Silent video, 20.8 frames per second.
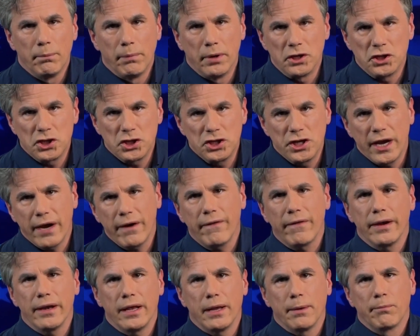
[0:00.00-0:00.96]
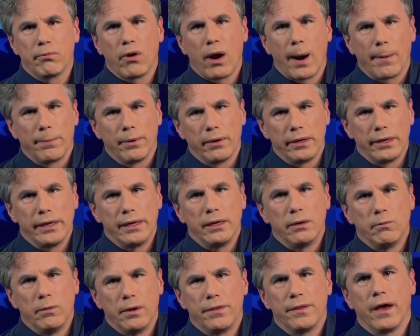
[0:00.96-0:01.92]
but share it
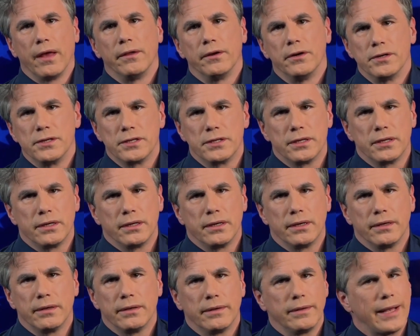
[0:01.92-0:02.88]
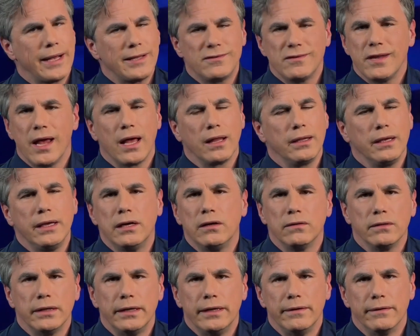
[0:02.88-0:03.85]
improperly with others. That's not
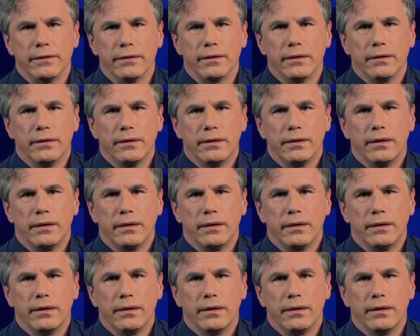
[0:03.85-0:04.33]
legal either.